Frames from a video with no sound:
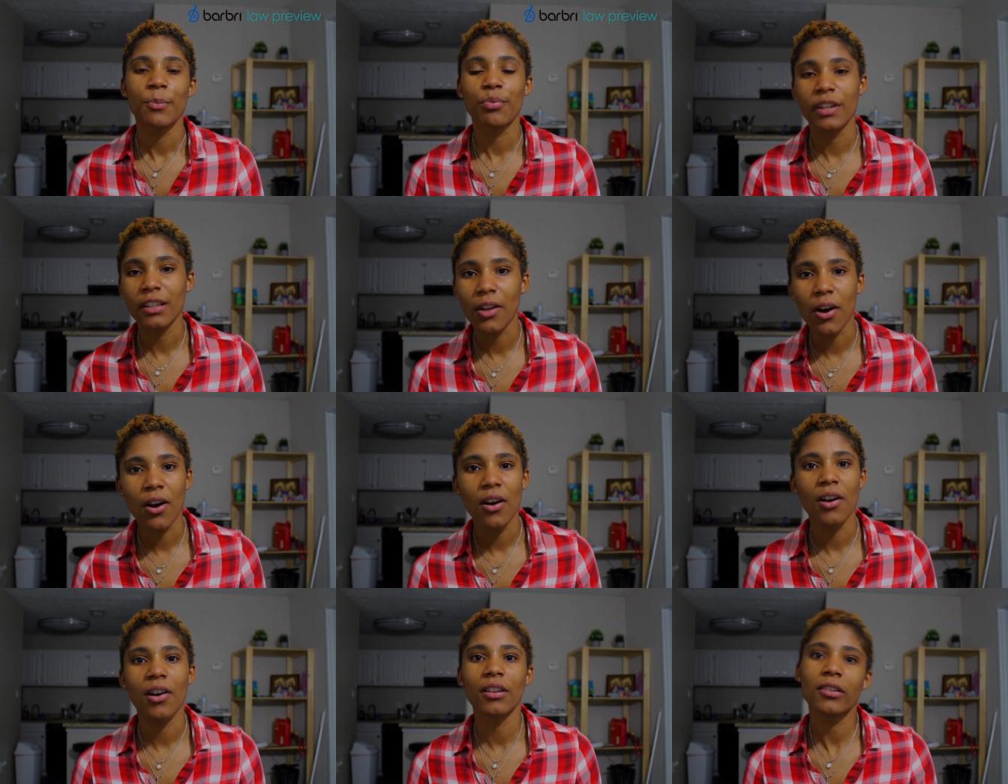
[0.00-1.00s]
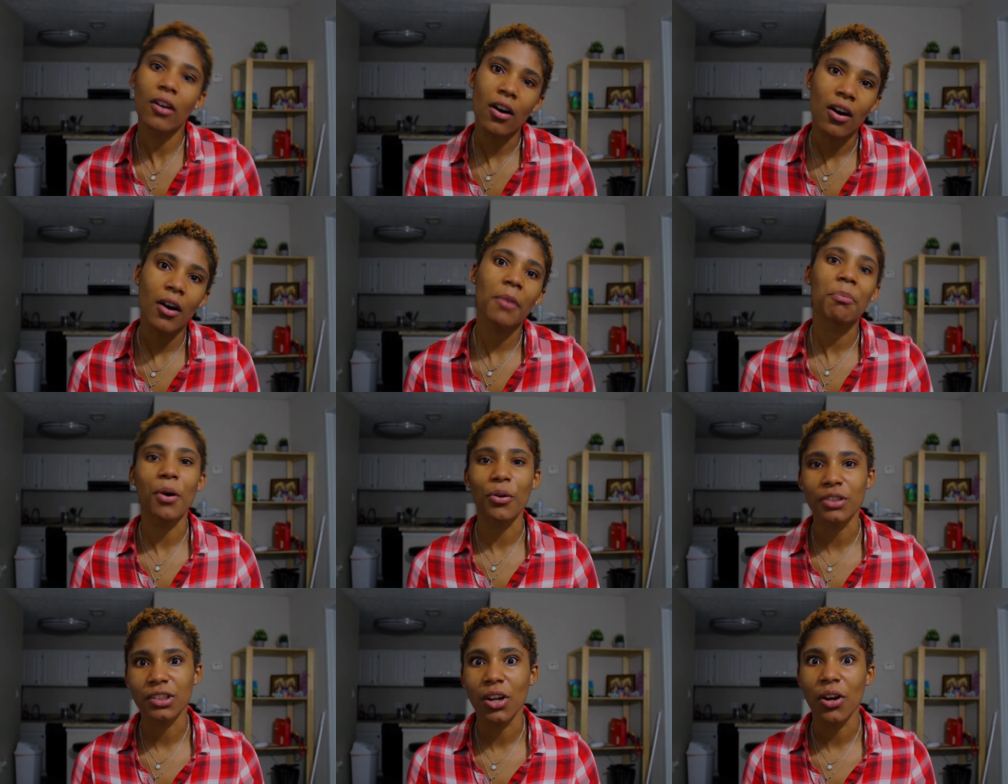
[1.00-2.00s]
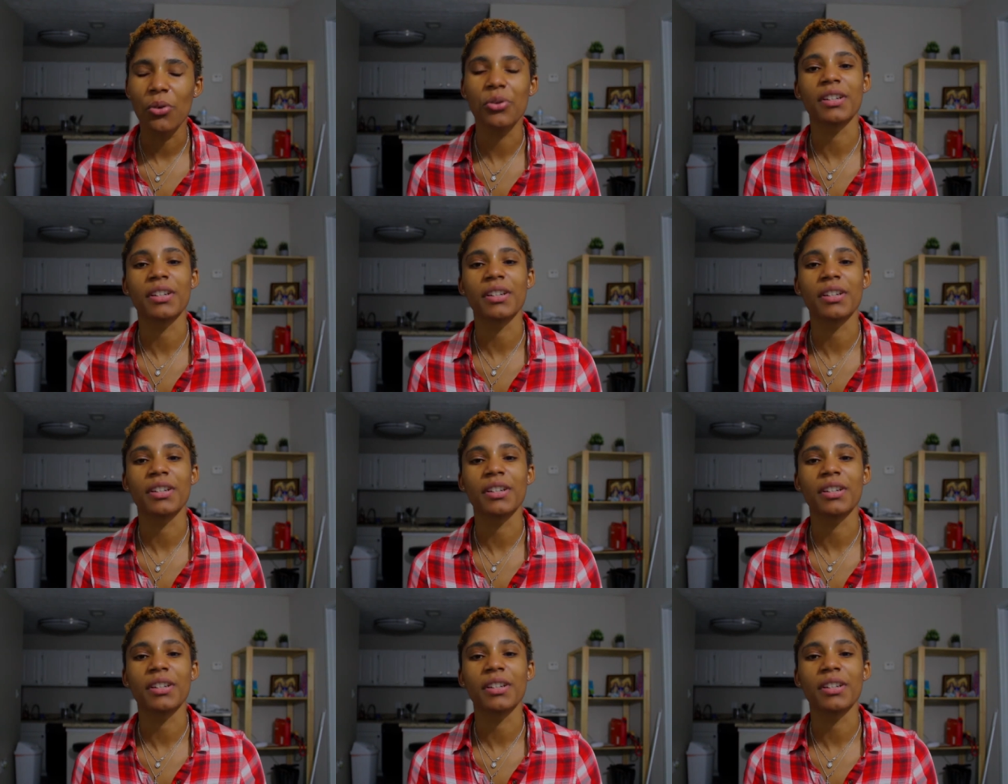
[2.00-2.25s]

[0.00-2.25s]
pre-law, law, post-law